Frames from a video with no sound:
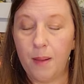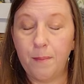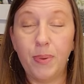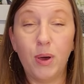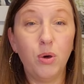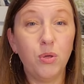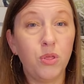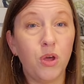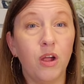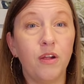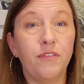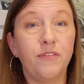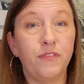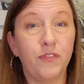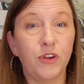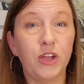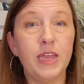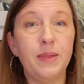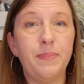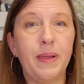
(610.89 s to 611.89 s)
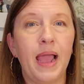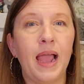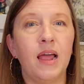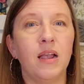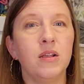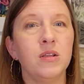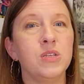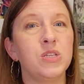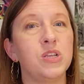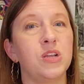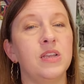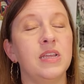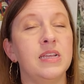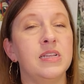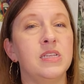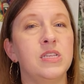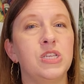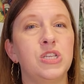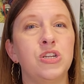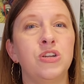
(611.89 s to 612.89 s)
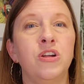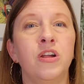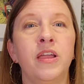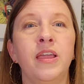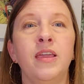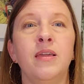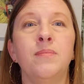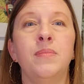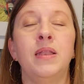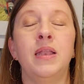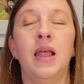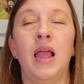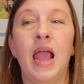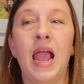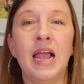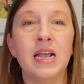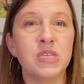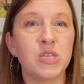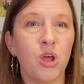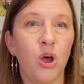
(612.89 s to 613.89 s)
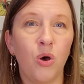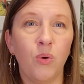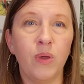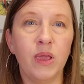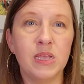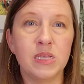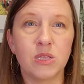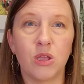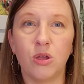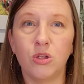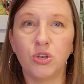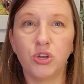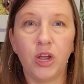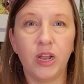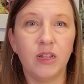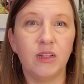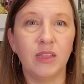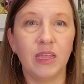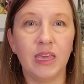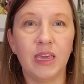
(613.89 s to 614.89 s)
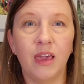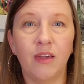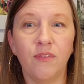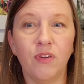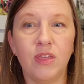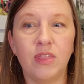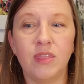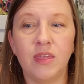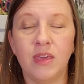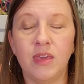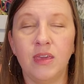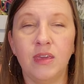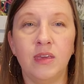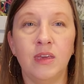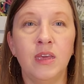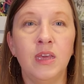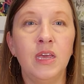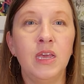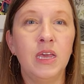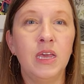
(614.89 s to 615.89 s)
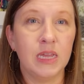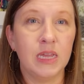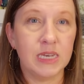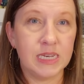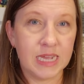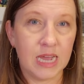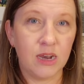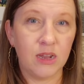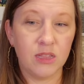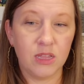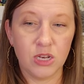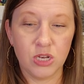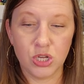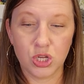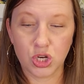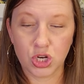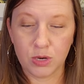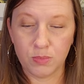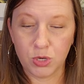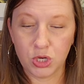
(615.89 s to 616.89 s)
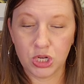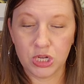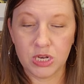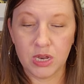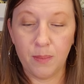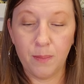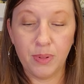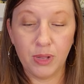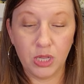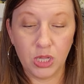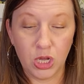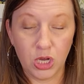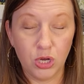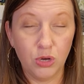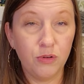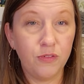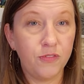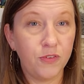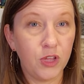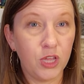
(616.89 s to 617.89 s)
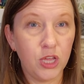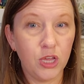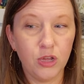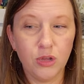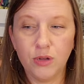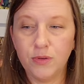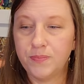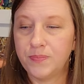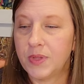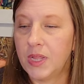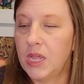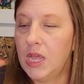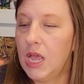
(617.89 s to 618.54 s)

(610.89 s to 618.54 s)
Both are free patterns on Instagram, and as always, I'll try to link everything down in the description below for you.